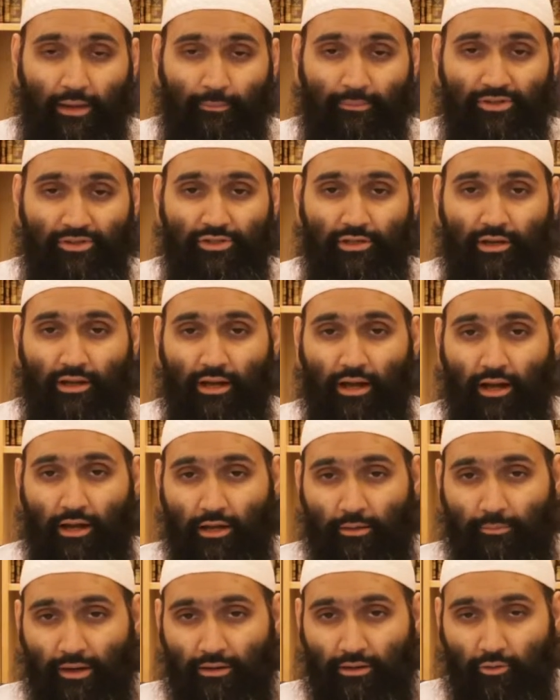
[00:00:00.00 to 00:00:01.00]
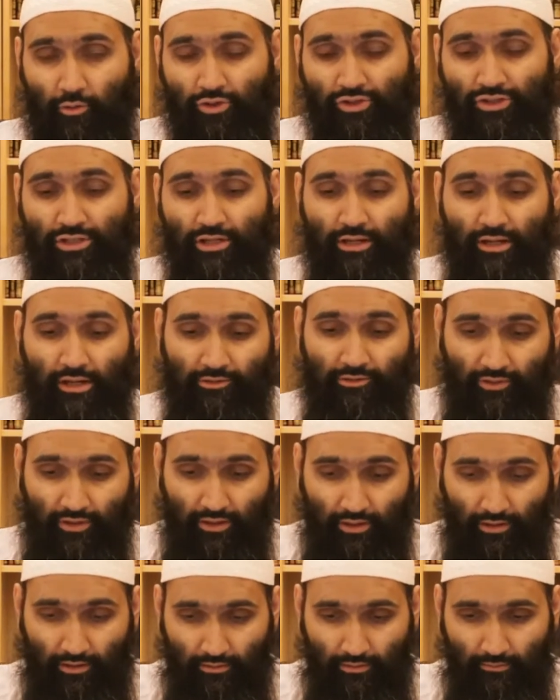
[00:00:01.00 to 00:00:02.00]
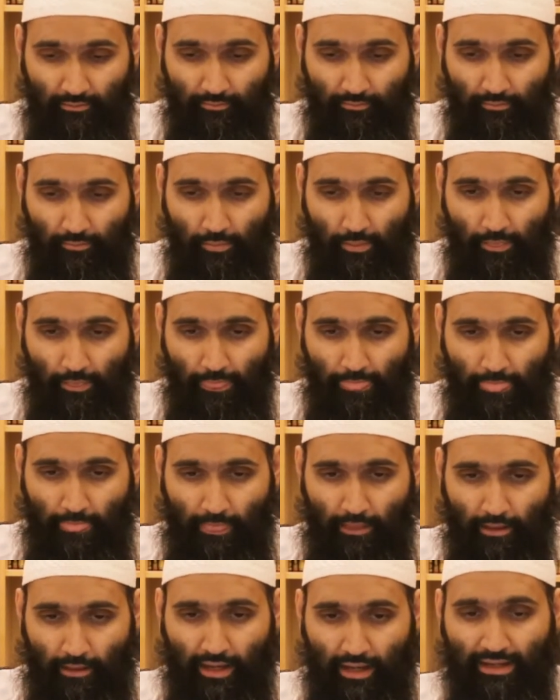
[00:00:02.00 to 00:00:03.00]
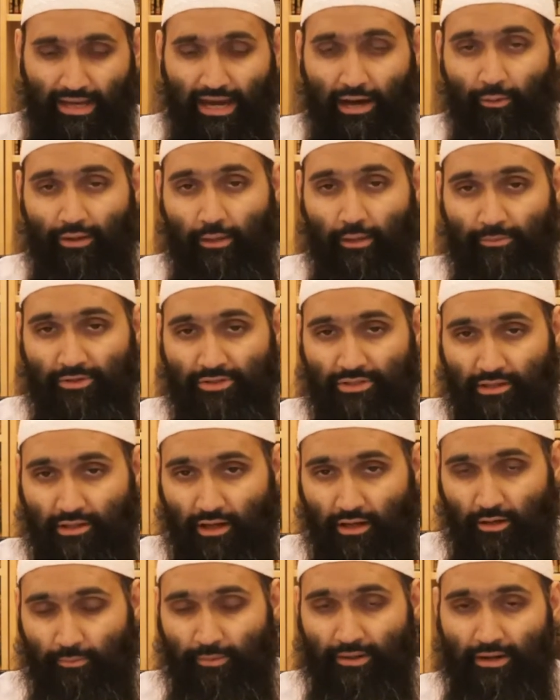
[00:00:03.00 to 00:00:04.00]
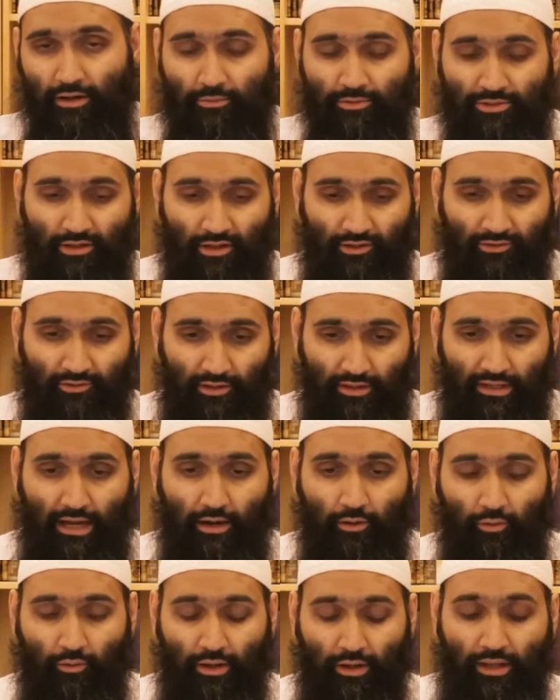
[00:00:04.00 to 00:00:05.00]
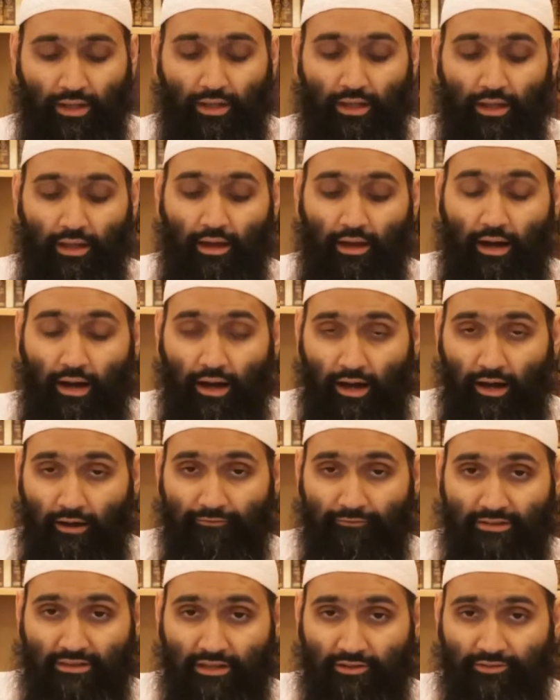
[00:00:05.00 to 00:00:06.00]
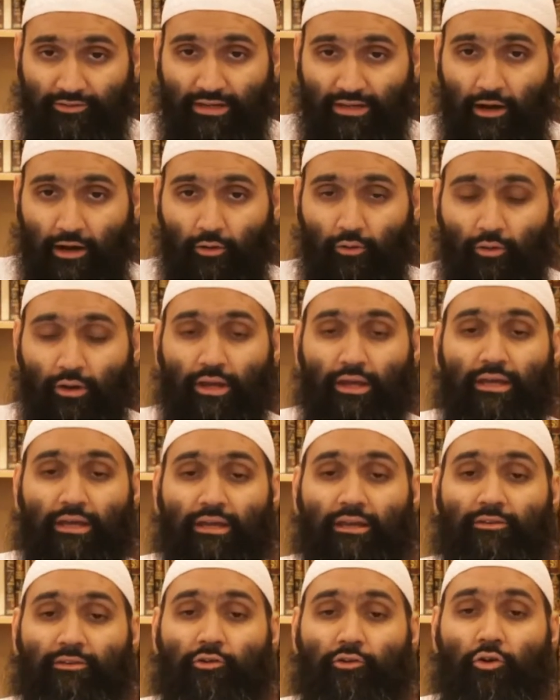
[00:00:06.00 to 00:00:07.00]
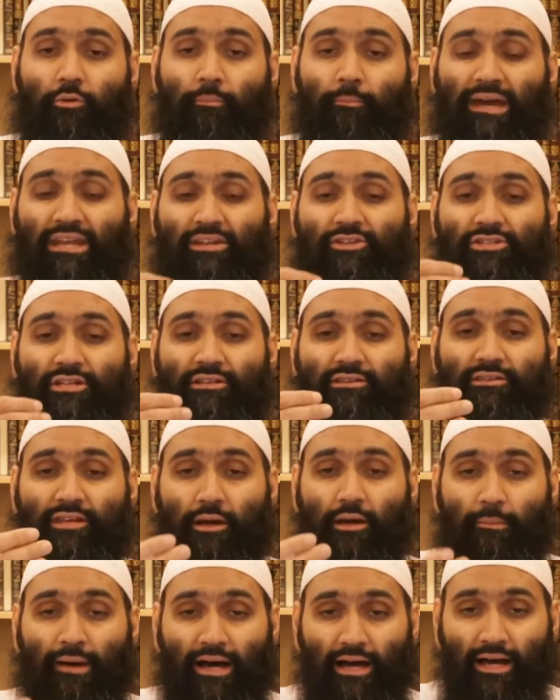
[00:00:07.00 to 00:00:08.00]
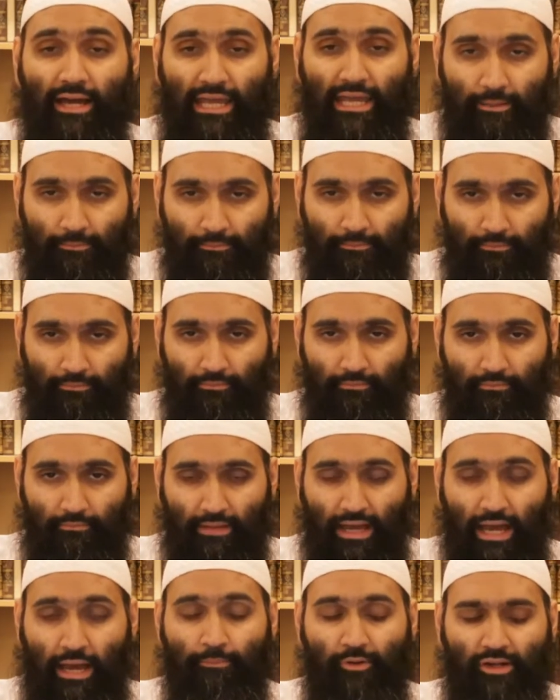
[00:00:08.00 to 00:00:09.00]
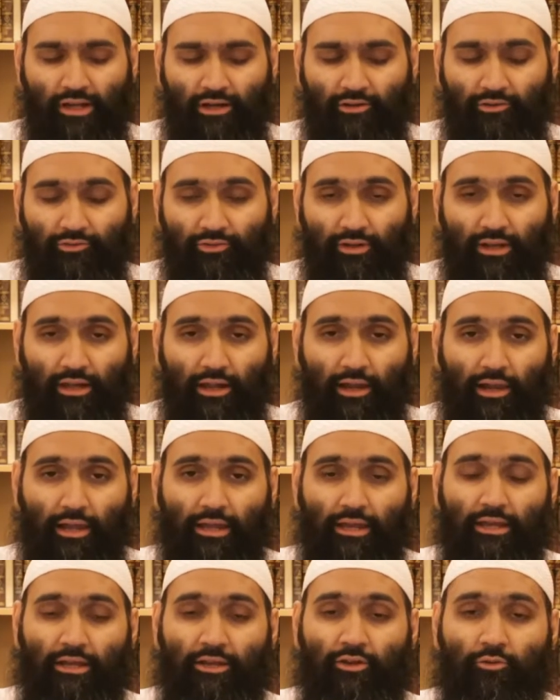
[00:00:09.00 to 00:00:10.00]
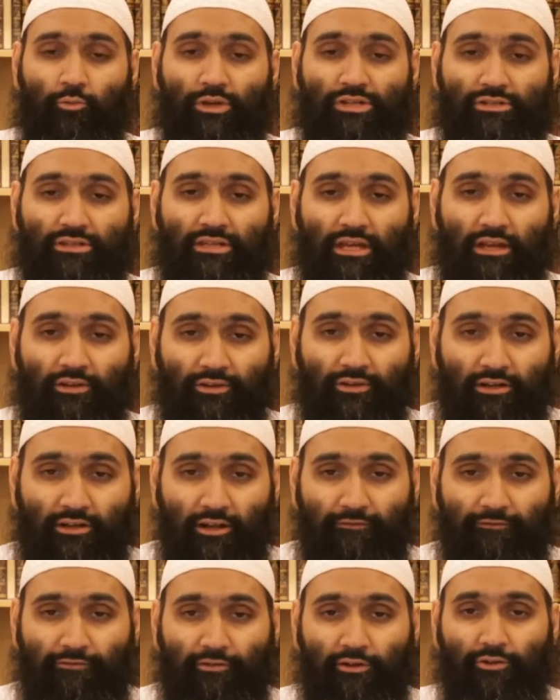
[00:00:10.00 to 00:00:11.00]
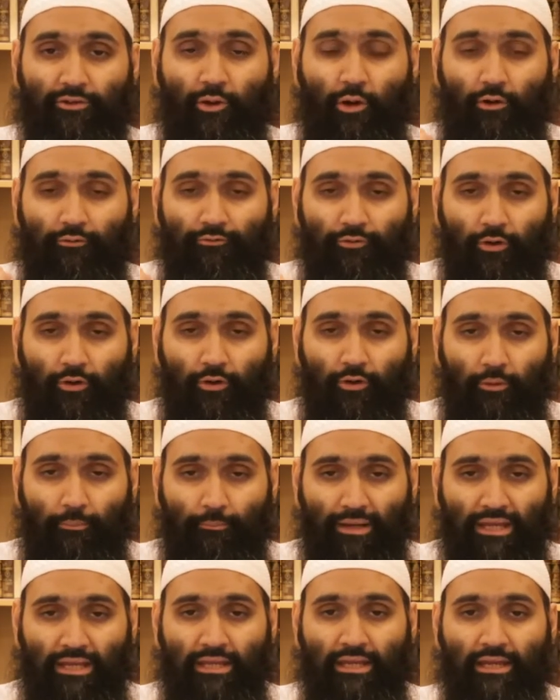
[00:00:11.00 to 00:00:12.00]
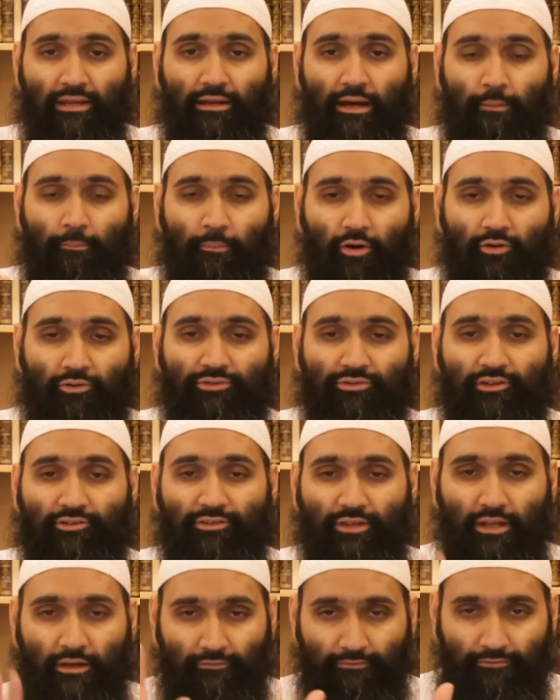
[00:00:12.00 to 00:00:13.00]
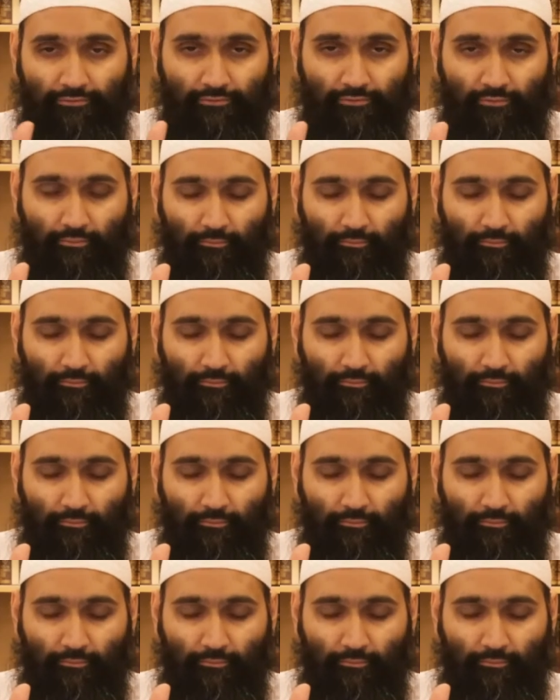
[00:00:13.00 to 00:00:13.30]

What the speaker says: be shirk akbar or shirk asghar, and how it can be shirk akbar, how it can be shirk asghar. Now, after this, now he is going to mention tama'im, amulets, in which there is a difference of opinion amongst the Salaf.